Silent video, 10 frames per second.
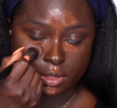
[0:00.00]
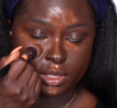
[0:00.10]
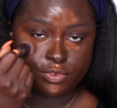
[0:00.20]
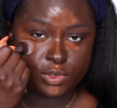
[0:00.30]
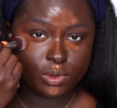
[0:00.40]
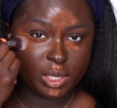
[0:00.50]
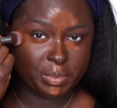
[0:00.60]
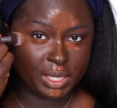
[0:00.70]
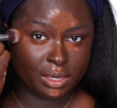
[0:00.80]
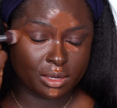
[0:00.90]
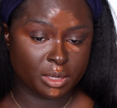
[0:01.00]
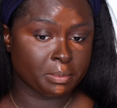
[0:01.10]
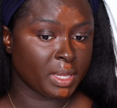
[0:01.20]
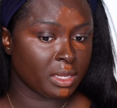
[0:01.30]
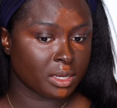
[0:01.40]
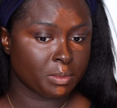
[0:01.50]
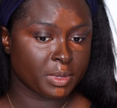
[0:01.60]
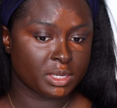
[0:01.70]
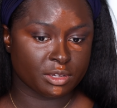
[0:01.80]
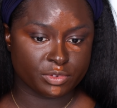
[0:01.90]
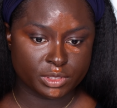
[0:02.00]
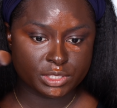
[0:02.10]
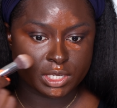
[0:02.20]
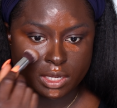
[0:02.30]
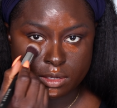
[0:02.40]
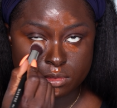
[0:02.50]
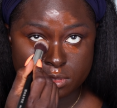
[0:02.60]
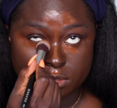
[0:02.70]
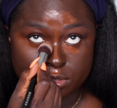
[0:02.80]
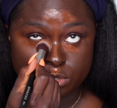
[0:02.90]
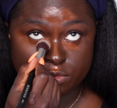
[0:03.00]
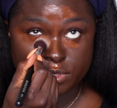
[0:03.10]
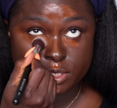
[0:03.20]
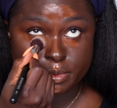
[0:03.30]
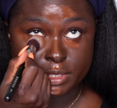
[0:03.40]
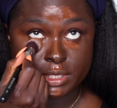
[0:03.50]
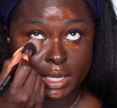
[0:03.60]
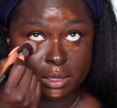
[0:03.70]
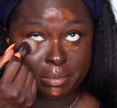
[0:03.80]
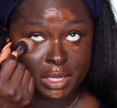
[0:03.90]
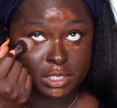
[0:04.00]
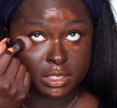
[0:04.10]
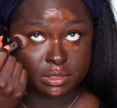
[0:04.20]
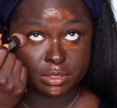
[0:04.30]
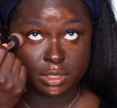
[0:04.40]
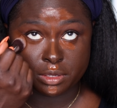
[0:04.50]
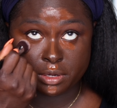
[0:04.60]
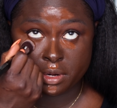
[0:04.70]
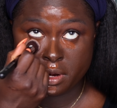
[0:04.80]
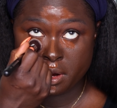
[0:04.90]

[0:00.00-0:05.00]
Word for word: Now, if you're a beginner at makeup, definitely check out the Juvia's Place I Am Magic Concealer.